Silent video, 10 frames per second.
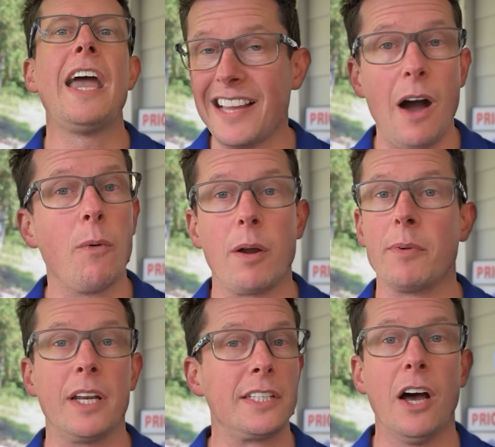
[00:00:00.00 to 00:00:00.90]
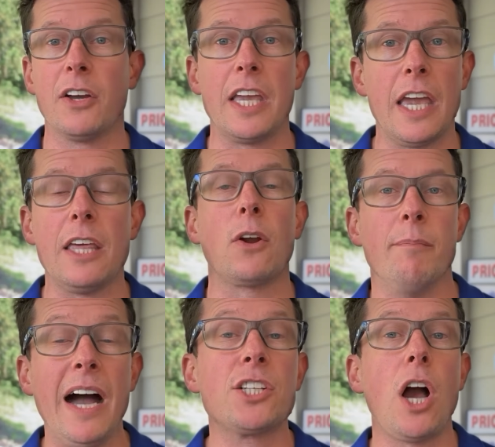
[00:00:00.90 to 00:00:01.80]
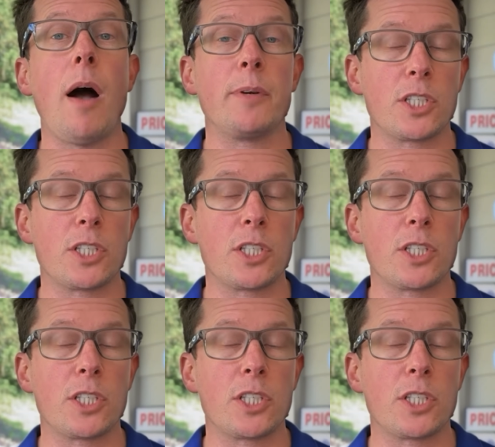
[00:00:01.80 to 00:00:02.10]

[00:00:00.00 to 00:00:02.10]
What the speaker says: Not what I'm going to tell you either. My job is